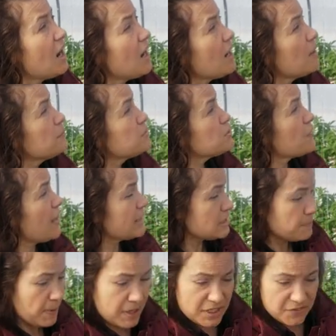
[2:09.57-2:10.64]
Um, so
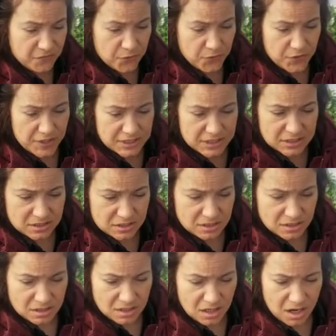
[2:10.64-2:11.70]
that's about it for this
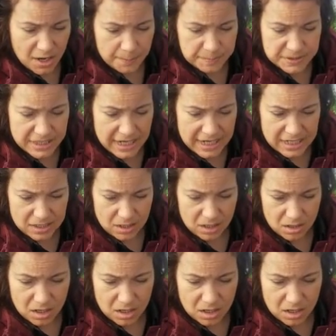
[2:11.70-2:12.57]
update.